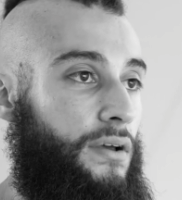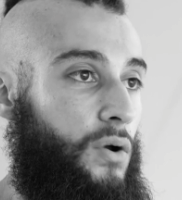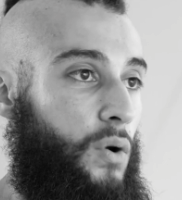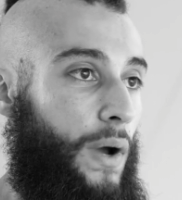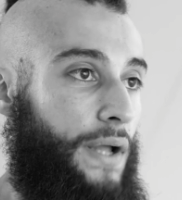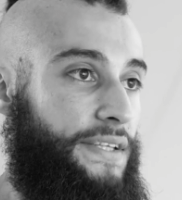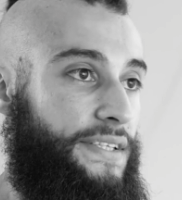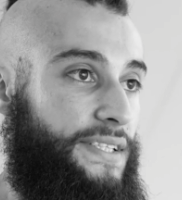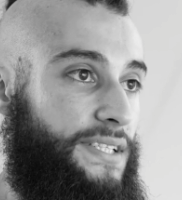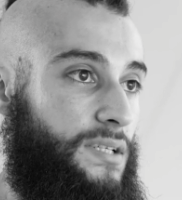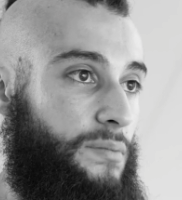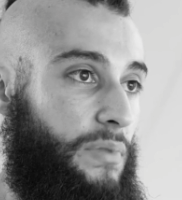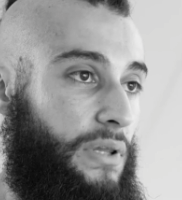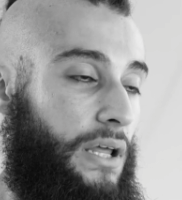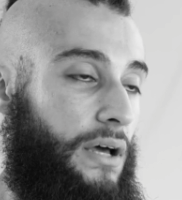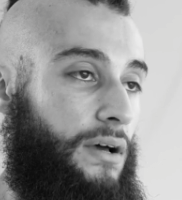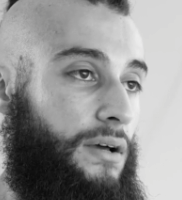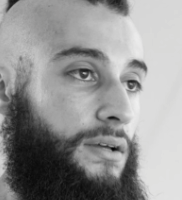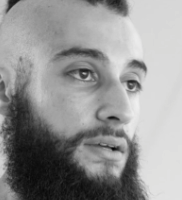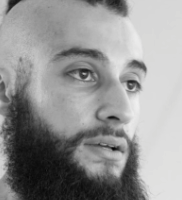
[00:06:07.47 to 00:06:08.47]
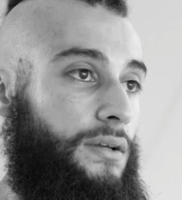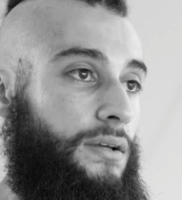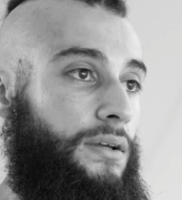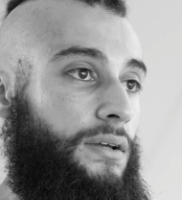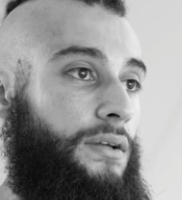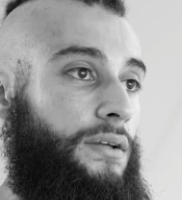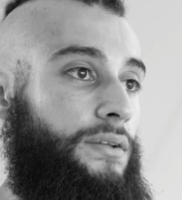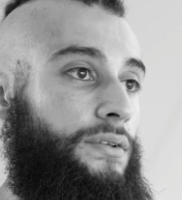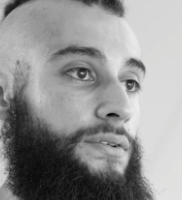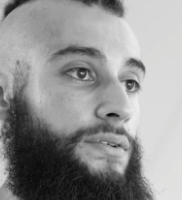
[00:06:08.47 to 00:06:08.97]
quite similar
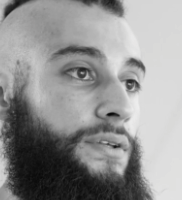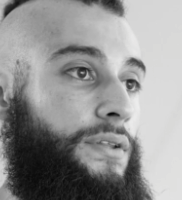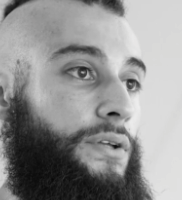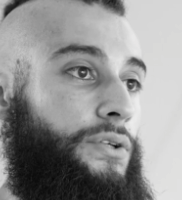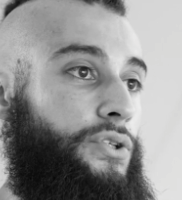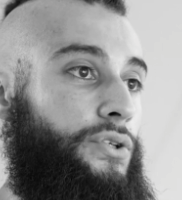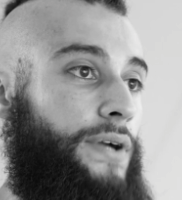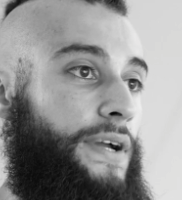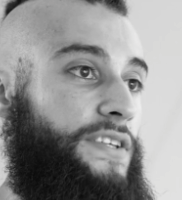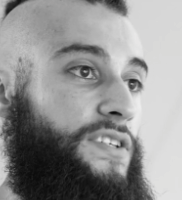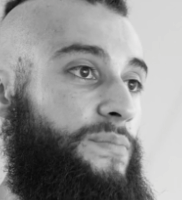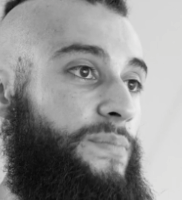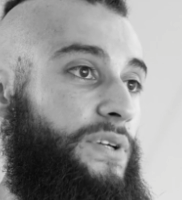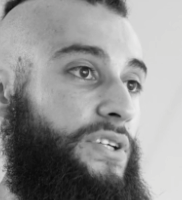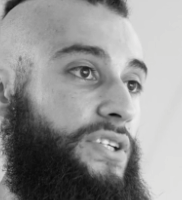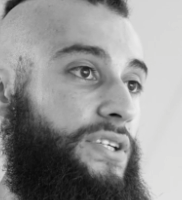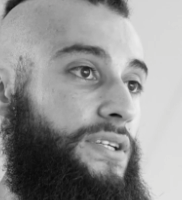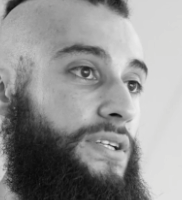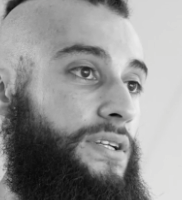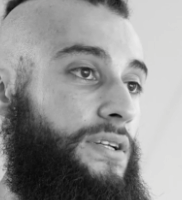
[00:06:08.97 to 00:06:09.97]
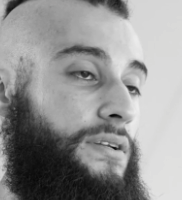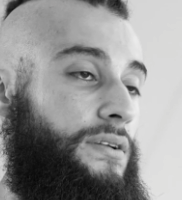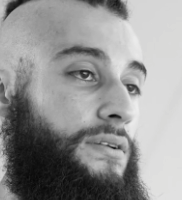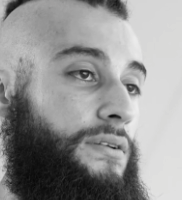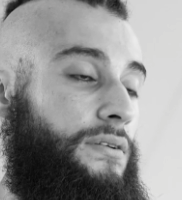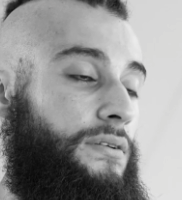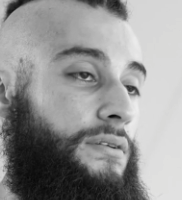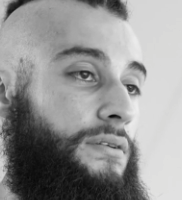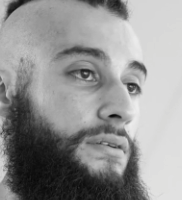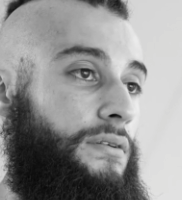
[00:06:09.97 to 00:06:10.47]
to the transmission
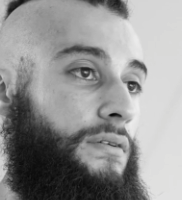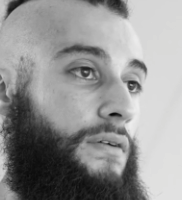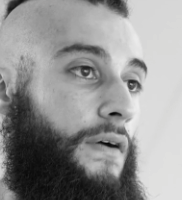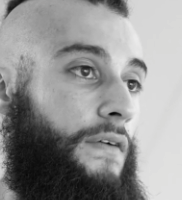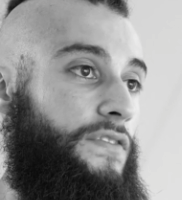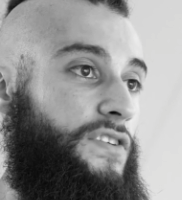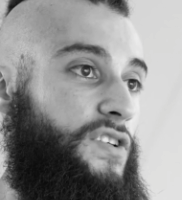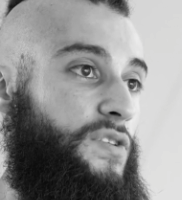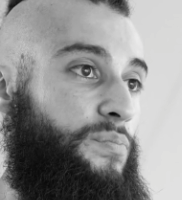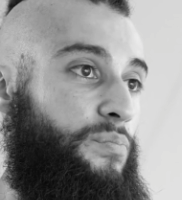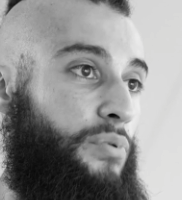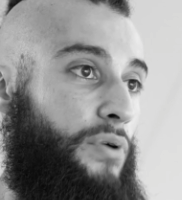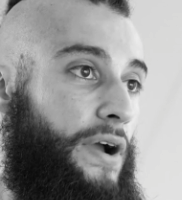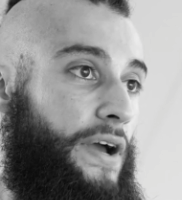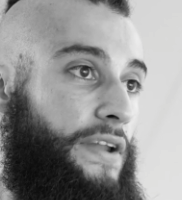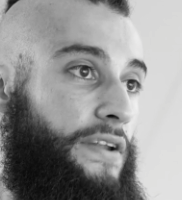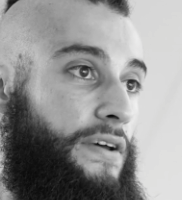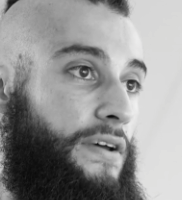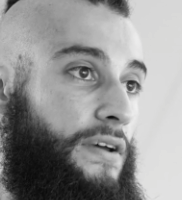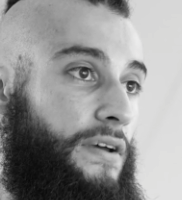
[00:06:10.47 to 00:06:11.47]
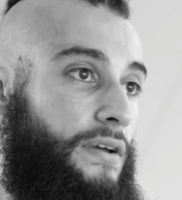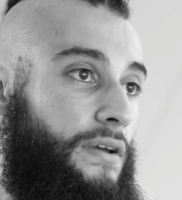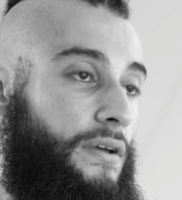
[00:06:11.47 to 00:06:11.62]
of spread